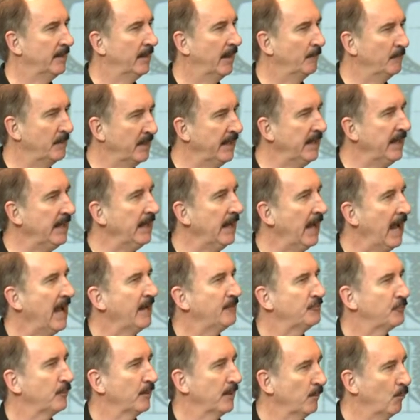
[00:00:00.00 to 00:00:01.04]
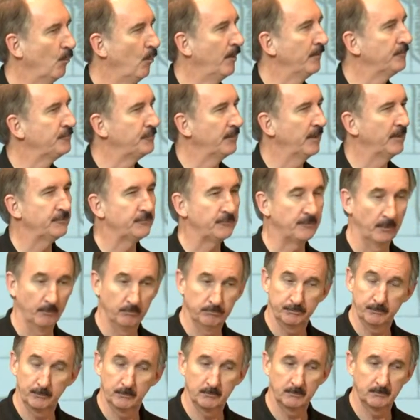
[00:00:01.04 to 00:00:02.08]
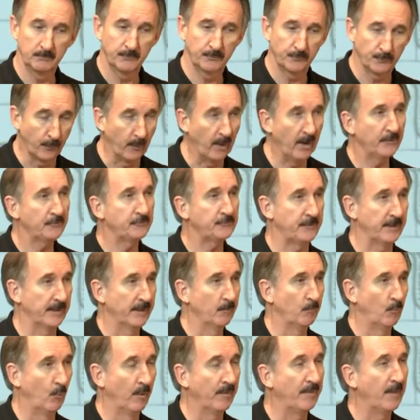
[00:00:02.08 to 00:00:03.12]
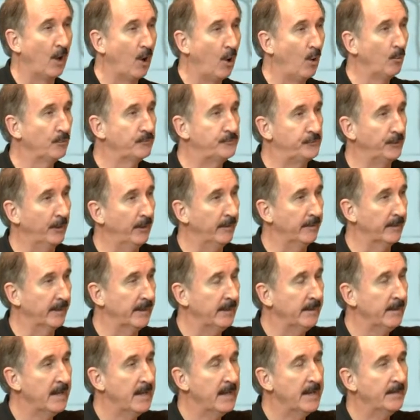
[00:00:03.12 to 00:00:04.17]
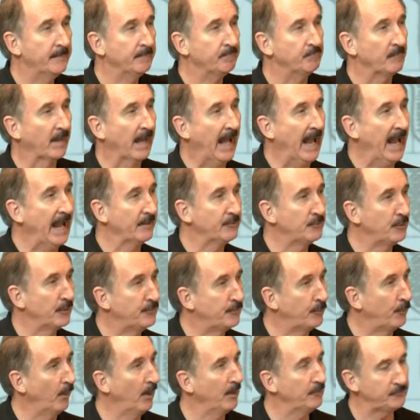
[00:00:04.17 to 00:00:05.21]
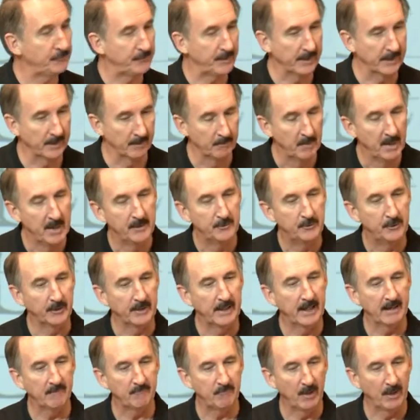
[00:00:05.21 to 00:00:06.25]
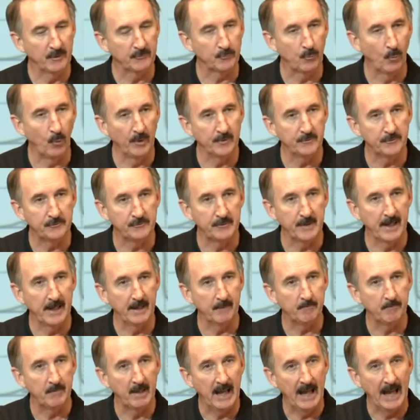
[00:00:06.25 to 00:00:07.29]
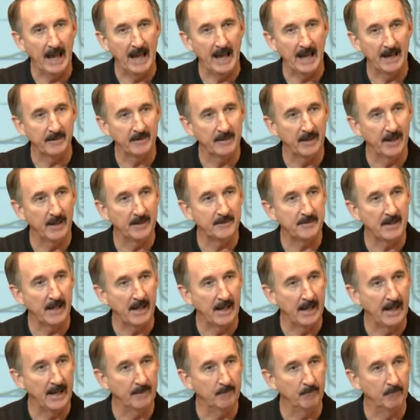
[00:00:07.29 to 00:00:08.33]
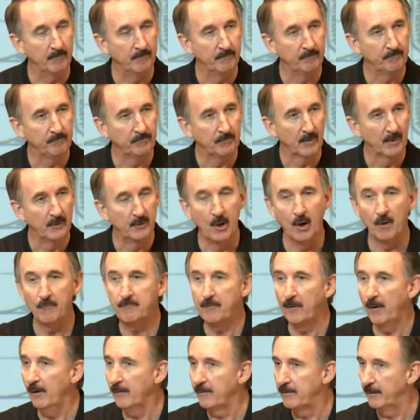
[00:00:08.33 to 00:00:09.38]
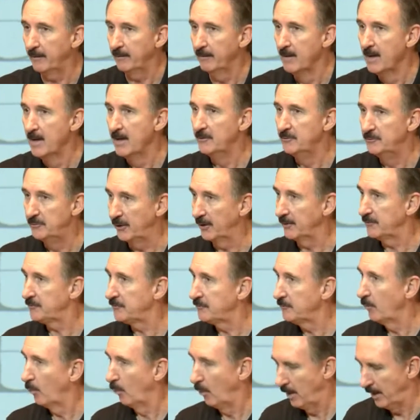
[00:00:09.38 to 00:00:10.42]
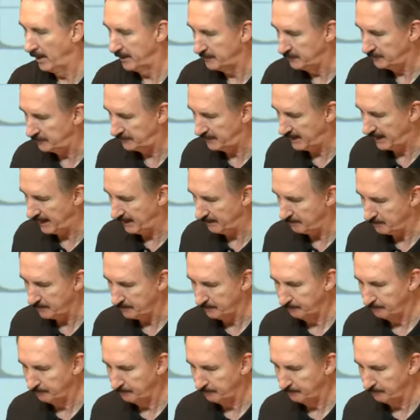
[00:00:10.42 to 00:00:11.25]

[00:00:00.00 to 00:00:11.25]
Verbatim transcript: I mean, He actually wants us to trust Him with the whole journey and to trust Him to give us one step at a time. No further, just one step